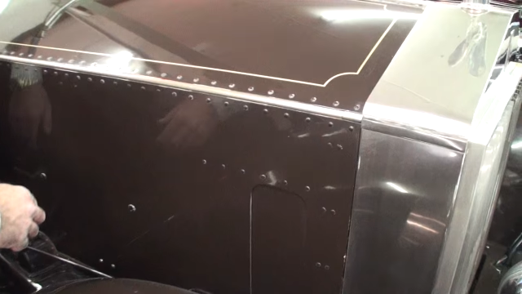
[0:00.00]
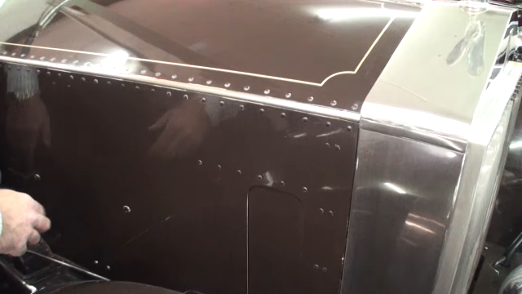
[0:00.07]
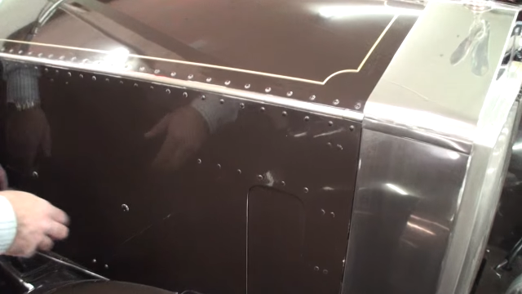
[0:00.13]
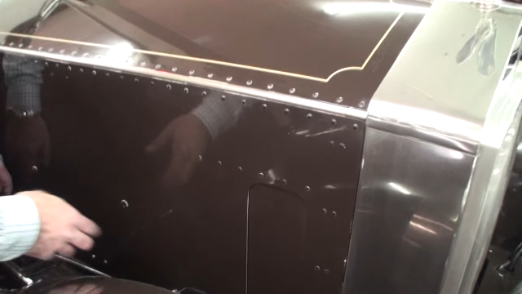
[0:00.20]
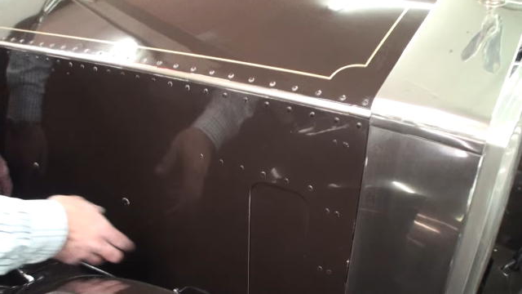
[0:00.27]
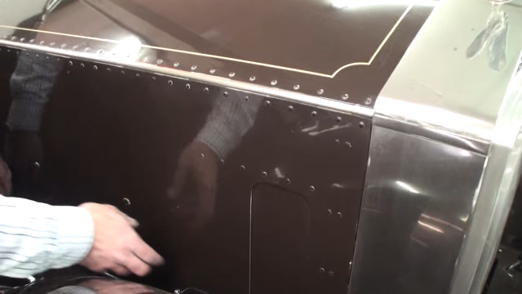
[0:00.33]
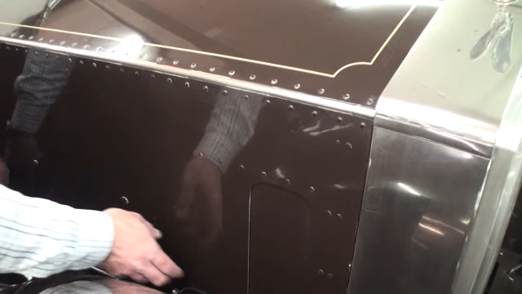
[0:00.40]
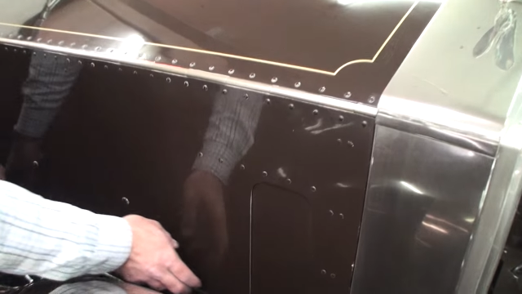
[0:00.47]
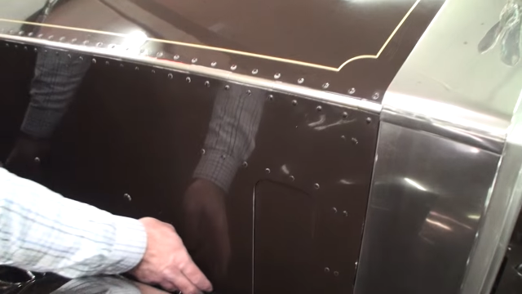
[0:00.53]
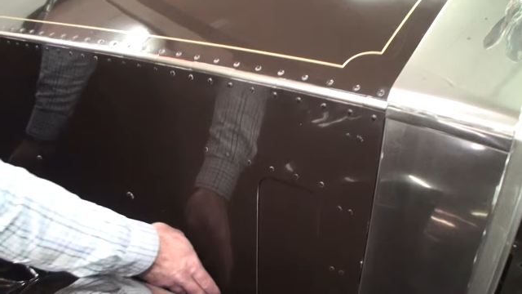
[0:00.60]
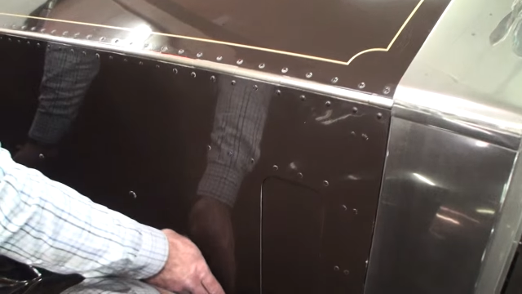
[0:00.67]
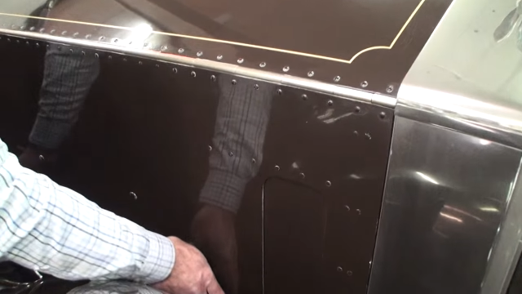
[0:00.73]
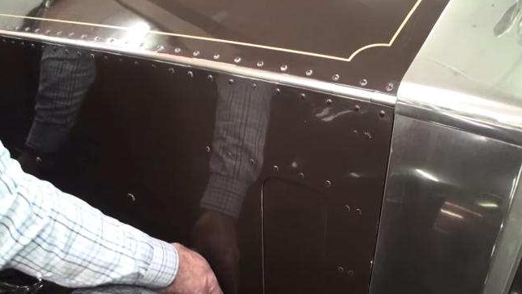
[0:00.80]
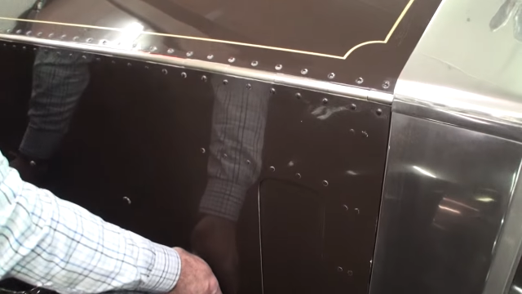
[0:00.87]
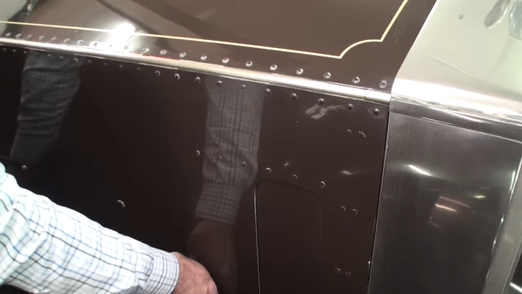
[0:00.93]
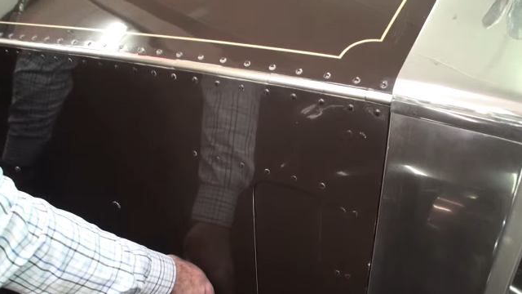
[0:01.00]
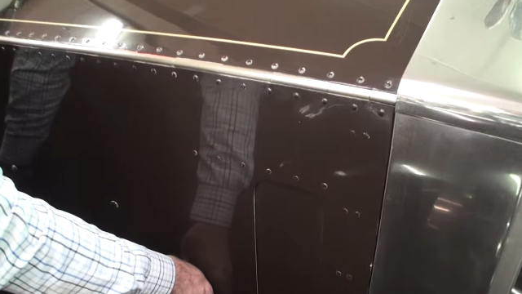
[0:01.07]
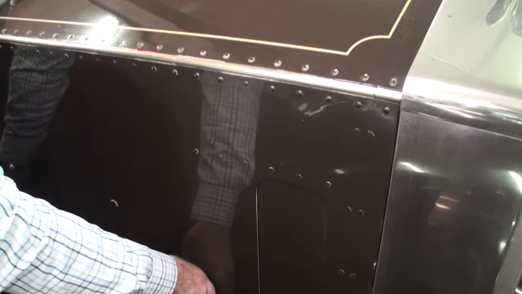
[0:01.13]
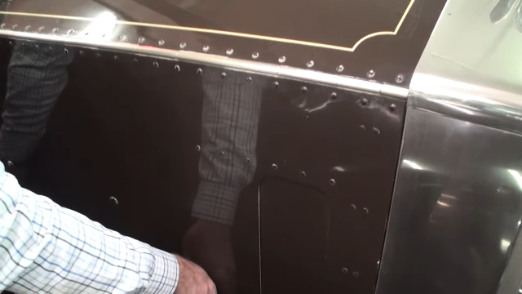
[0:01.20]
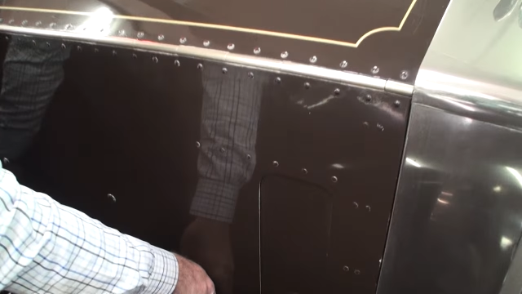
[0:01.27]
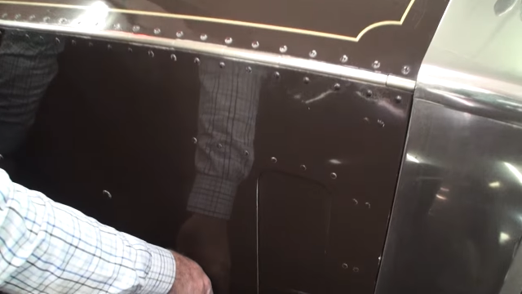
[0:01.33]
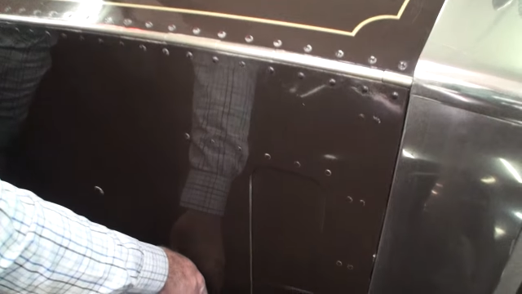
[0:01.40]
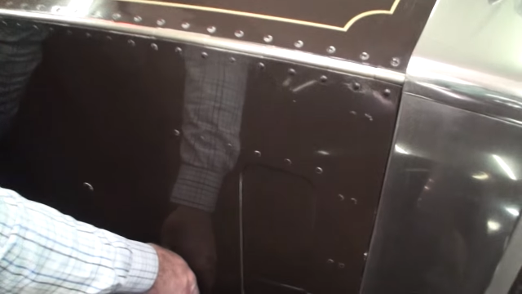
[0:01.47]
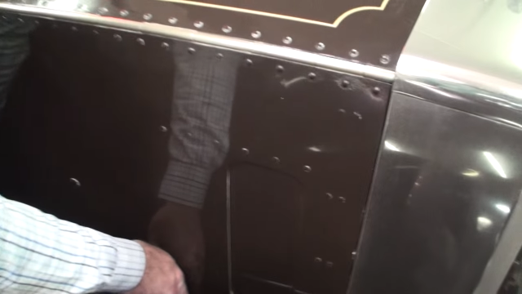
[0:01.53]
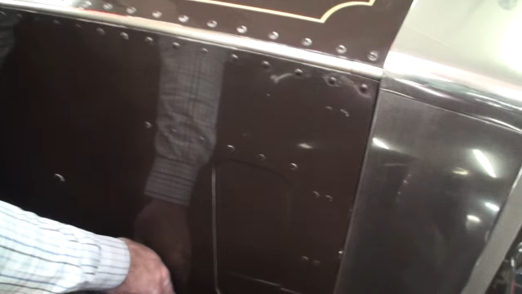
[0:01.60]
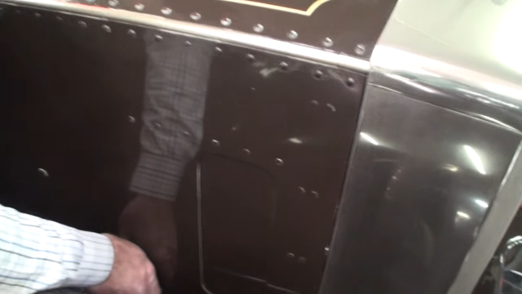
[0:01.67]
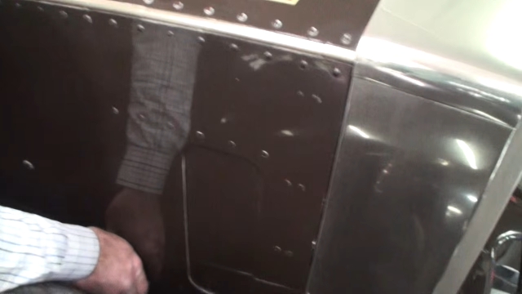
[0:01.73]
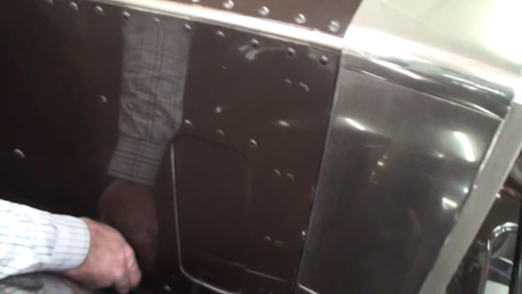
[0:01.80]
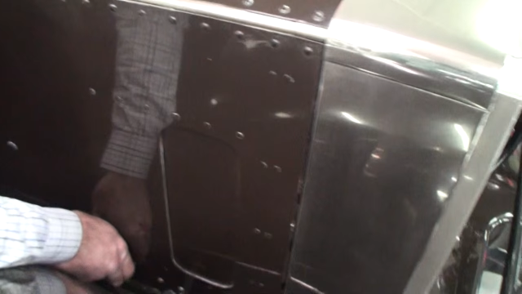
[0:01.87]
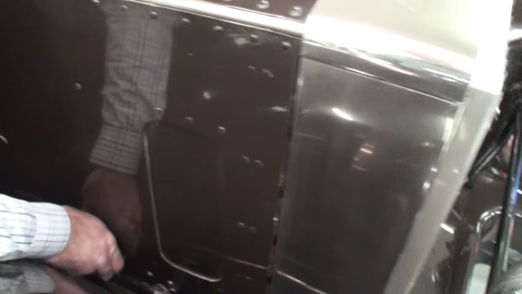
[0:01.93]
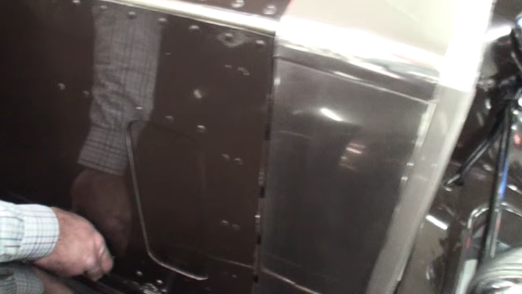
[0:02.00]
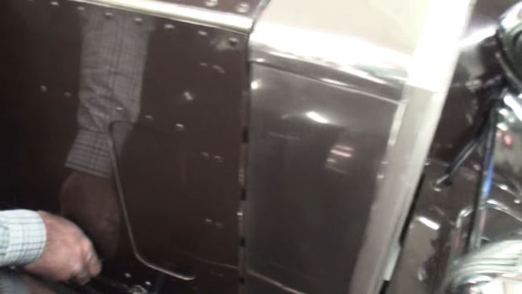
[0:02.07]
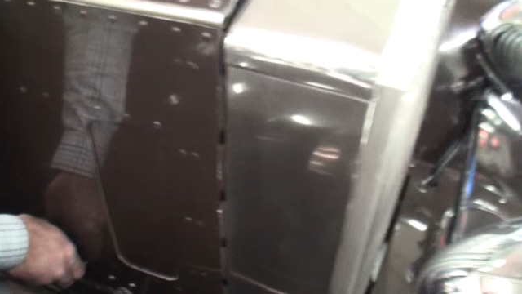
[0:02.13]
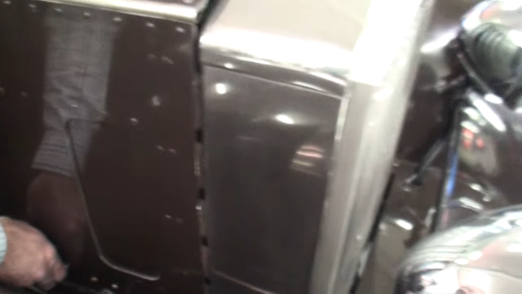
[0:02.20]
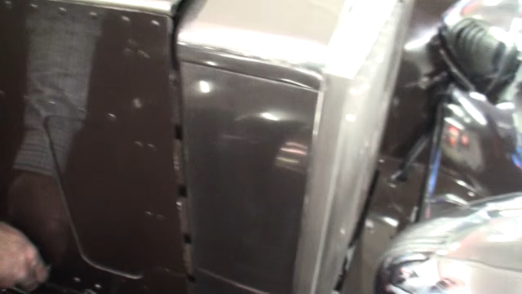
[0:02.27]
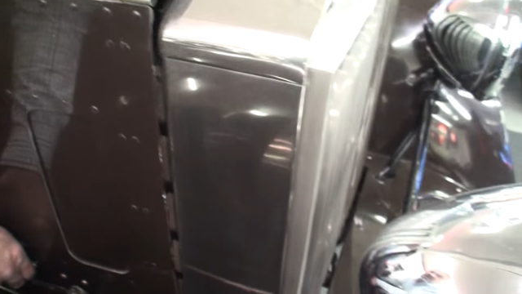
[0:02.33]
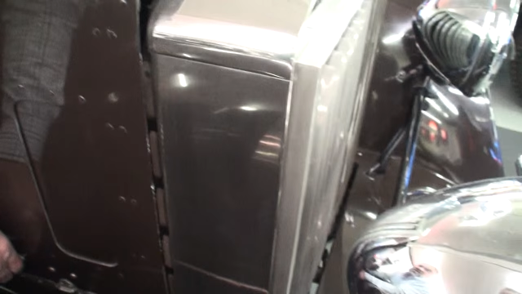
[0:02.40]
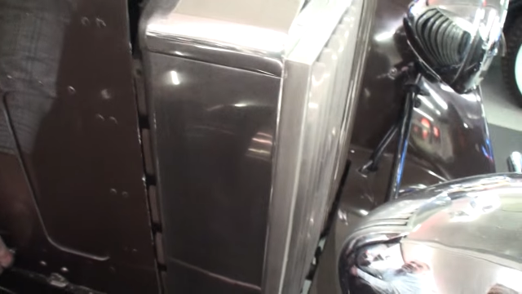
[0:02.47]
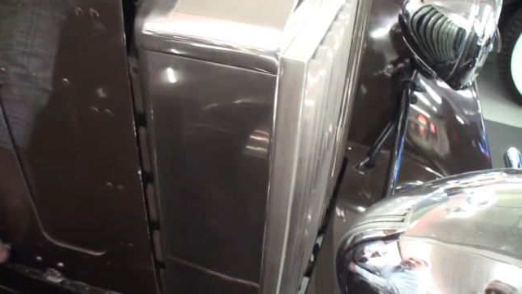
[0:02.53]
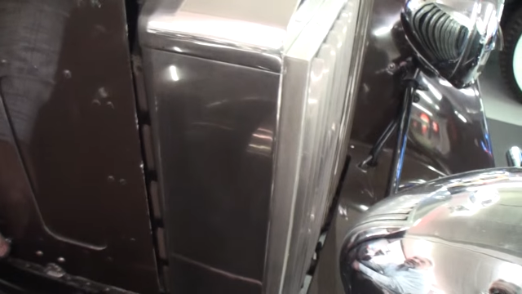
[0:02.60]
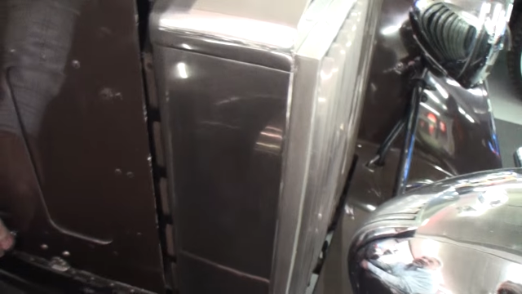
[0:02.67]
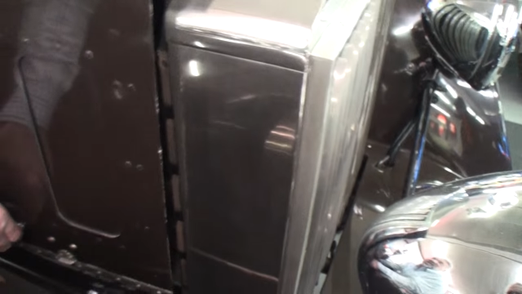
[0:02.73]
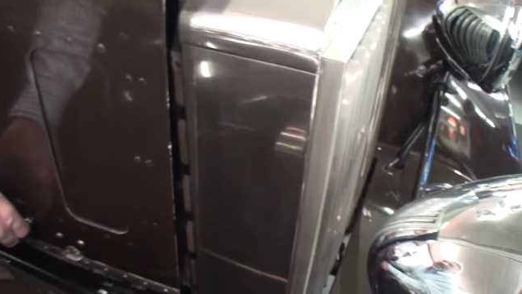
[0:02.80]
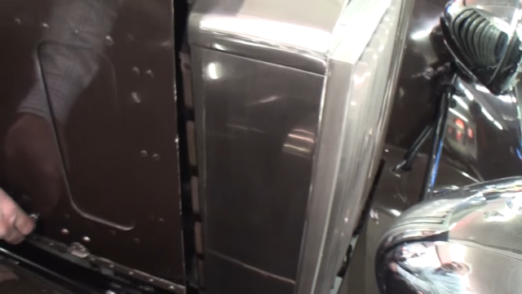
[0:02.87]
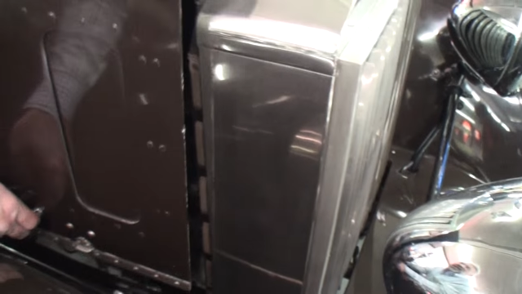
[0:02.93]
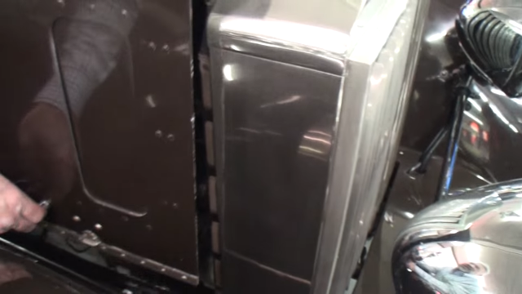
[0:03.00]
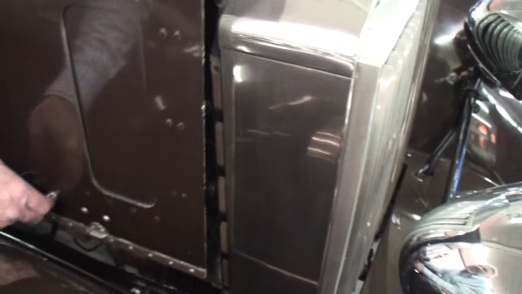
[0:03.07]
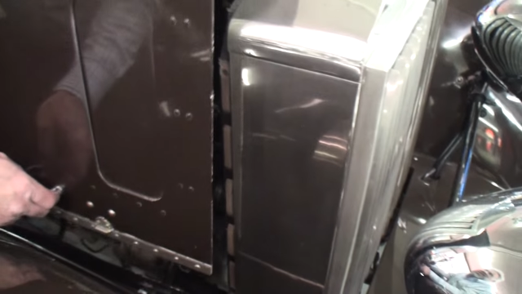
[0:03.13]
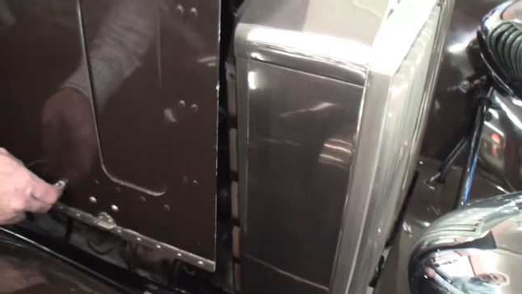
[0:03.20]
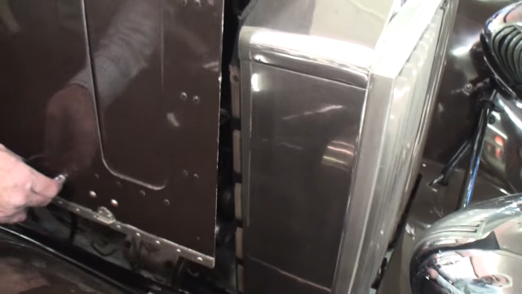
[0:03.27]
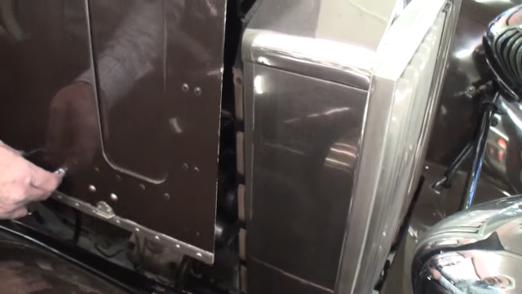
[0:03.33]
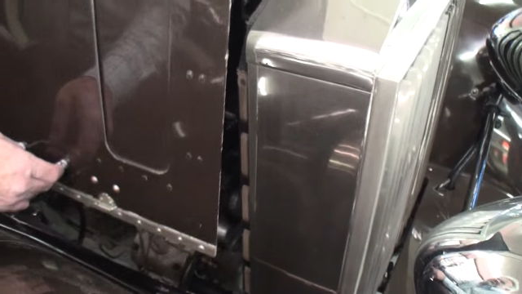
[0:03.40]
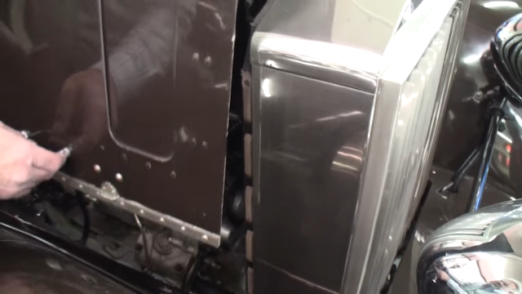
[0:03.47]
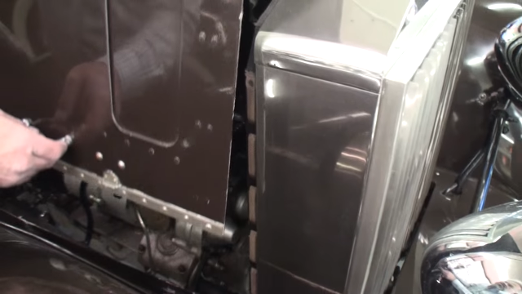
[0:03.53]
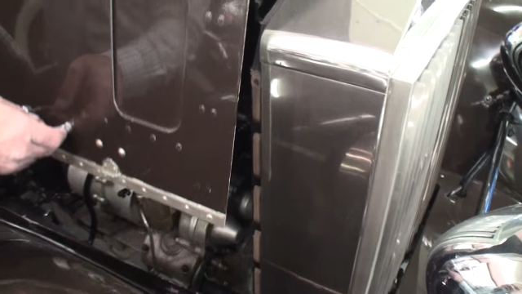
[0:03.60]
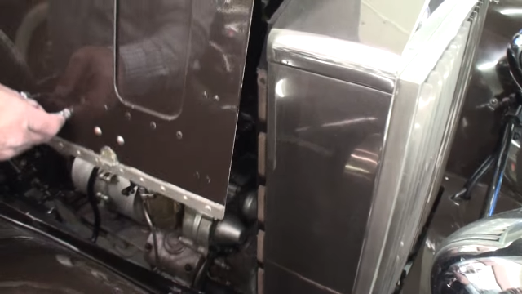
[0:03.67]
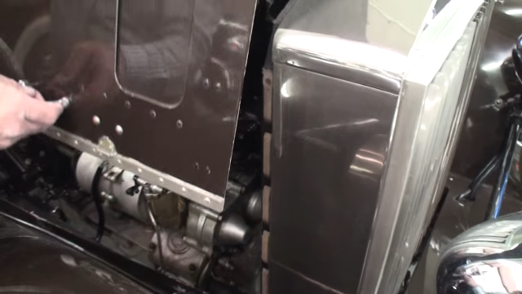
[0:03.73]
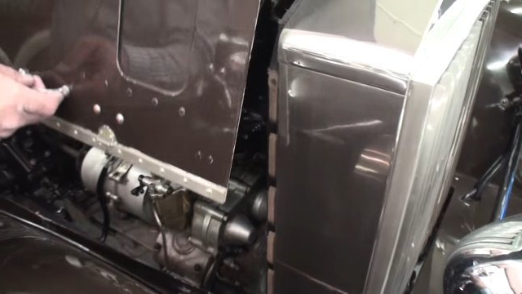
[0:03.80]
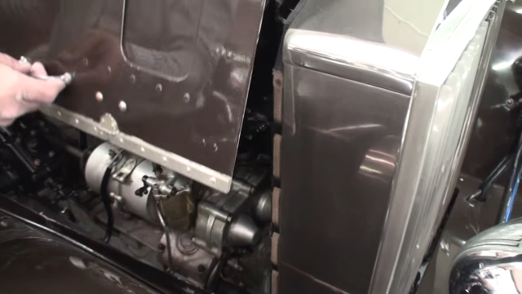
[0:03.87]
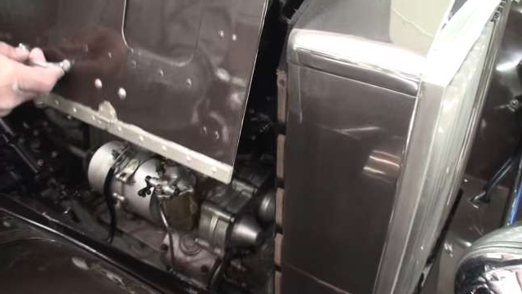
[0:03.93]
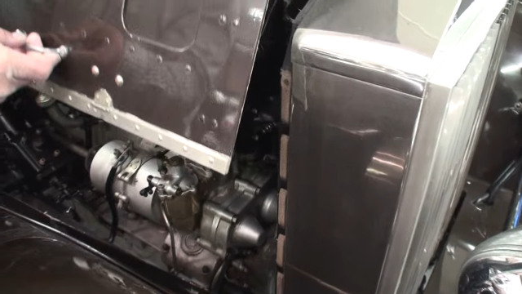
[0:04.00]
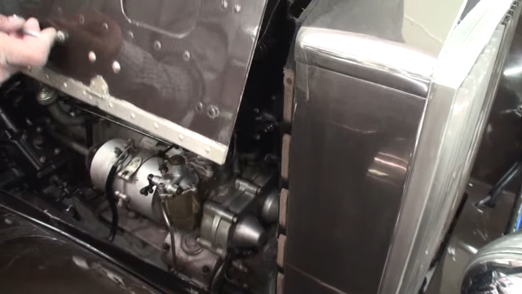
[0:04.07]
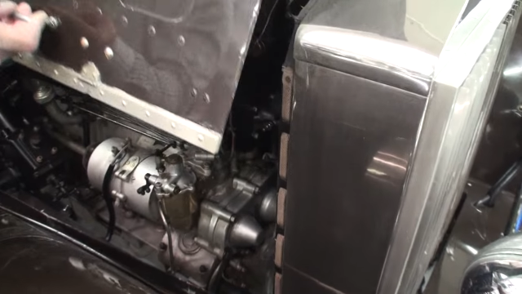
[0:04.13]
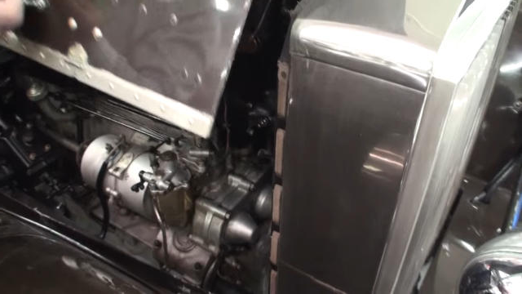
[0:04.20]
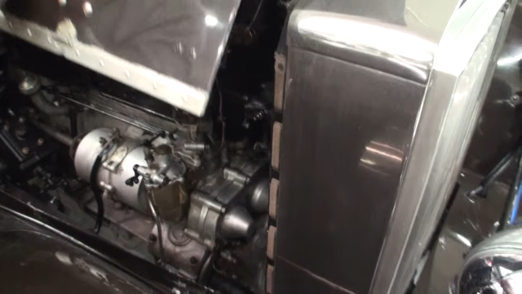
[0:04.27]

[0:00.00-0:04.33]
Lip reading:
No face is visible, so there are no lips to read.